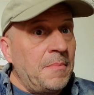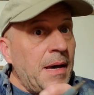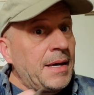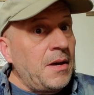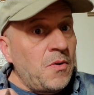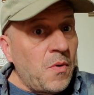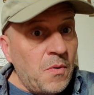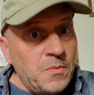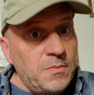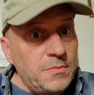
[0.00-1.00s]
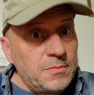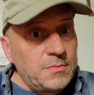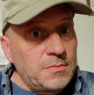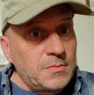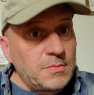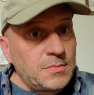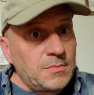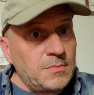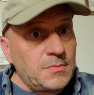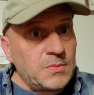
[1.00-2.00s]
make it your own.
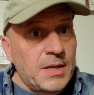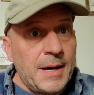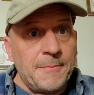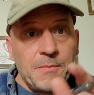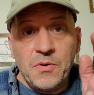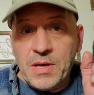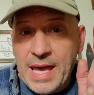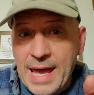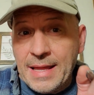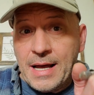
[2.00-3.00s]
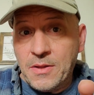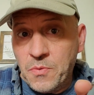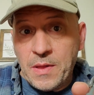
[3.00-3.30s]
Okay? You cannot do